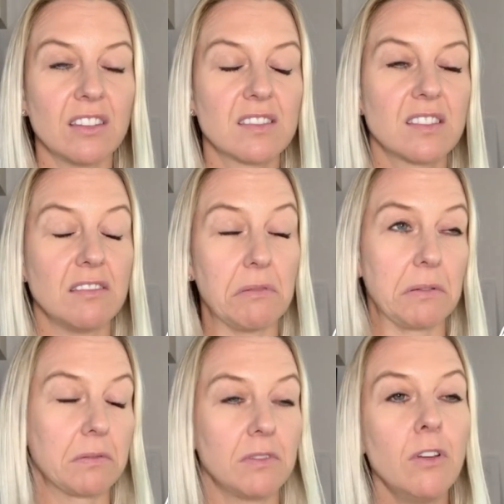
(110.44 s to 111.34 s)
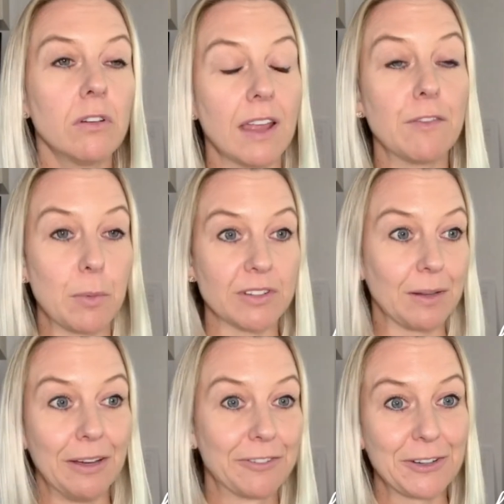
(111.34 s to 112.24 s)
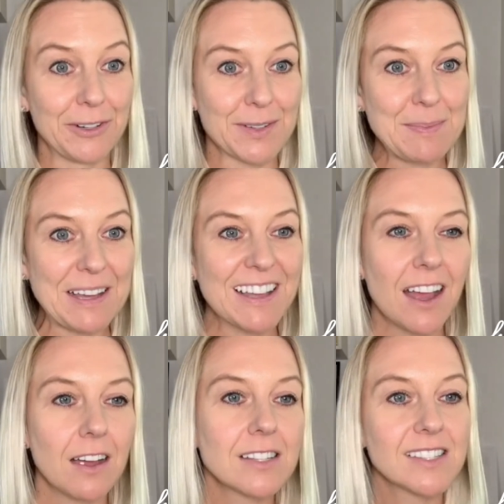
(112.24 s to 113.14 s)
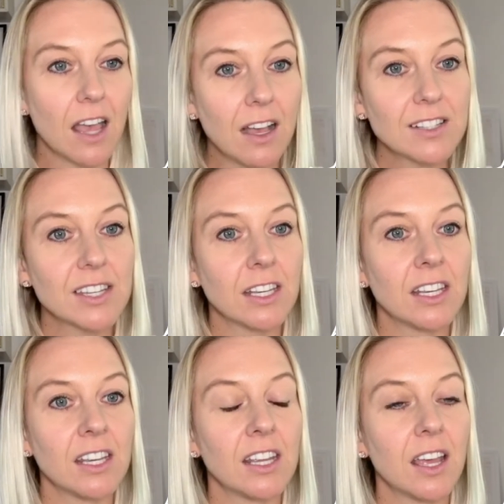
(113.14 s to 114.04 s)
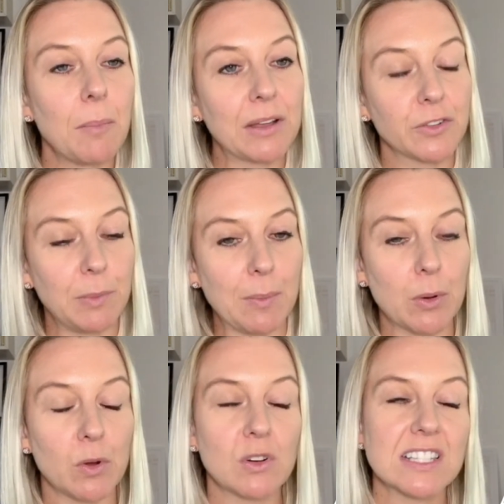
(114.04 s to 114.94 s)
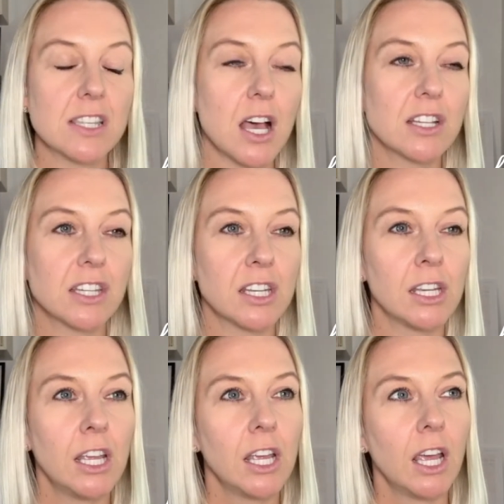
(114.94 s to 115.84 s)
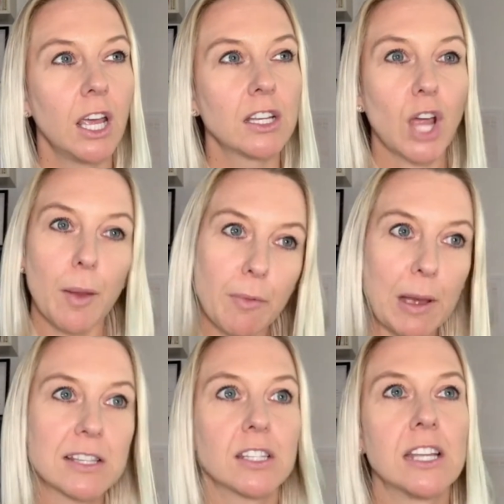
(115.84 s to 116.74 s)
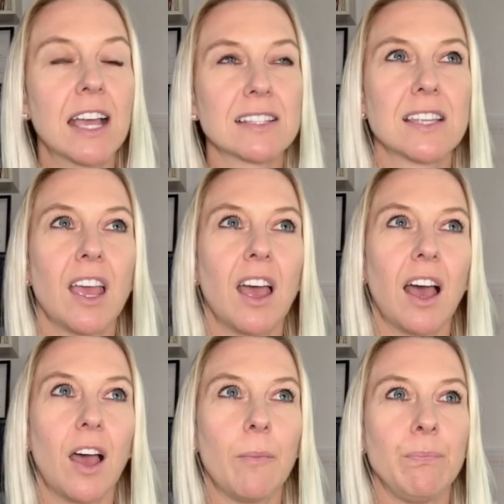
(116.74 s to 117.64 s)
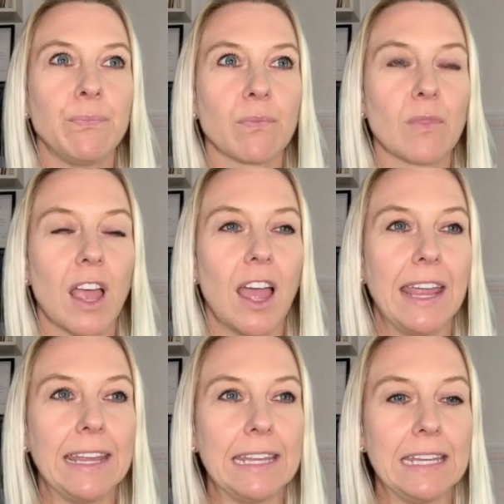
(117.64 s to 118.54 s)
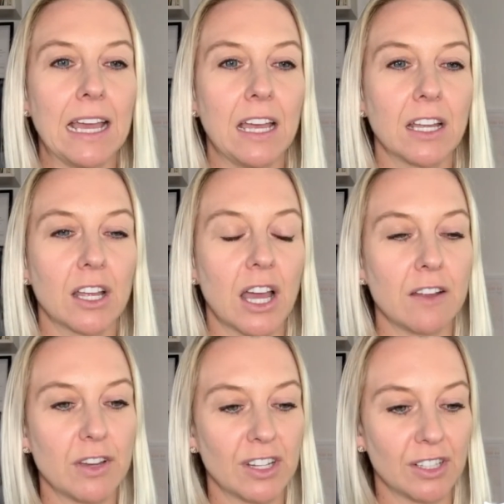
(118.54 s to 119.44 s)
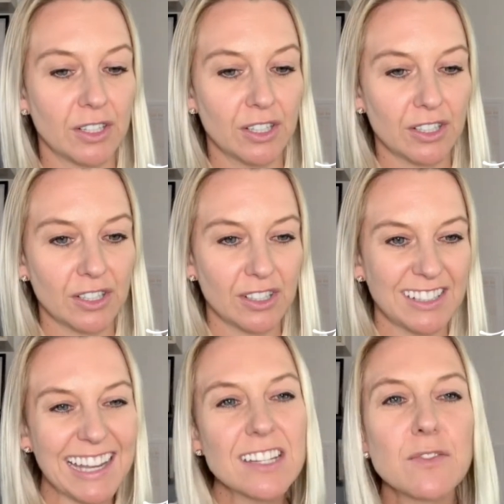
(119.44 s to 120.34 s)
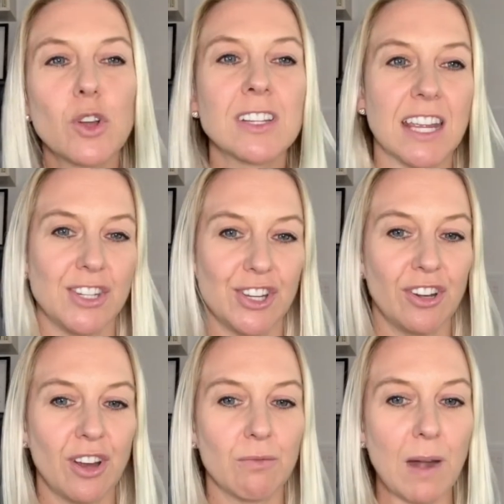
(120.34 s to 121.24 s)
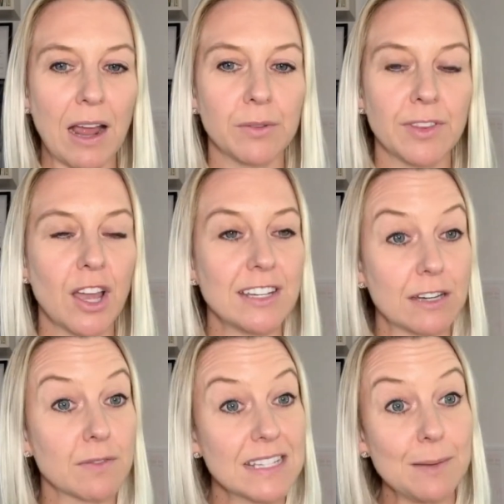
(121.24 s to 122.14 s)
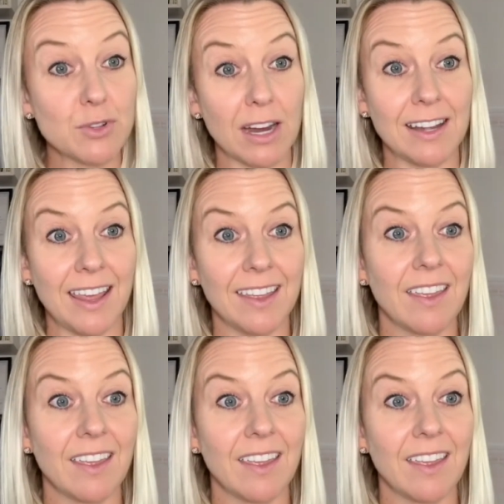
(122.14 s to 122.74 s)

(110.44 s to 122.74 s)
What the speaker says: well, not everybody, of course, but a certain amount of people or a certain type of person has a kind of a negative connotation around the idea of sleep training.